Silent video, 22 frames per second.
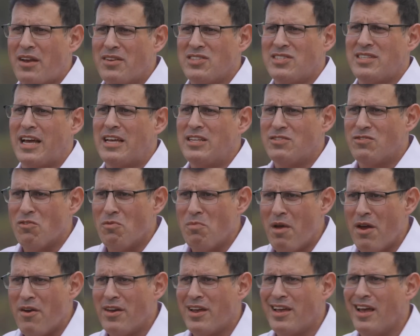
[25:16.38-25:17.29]
States of
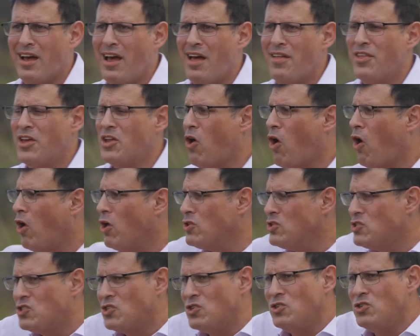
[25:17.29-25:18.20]
America, and then
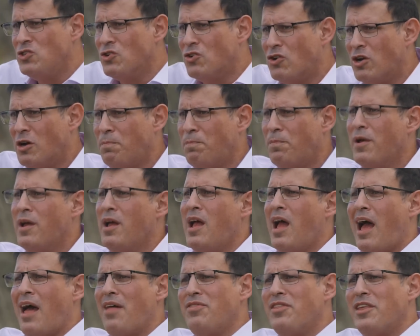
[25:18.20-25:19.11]
on to Europe,
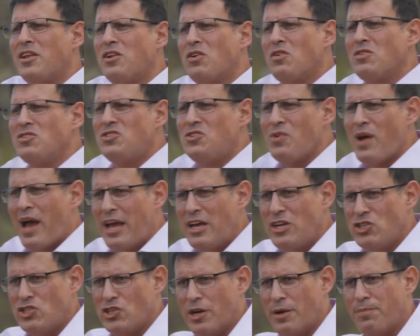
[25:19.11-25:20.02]
and then on to
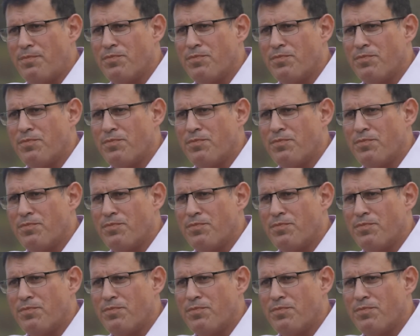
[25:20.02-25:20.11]
Asia.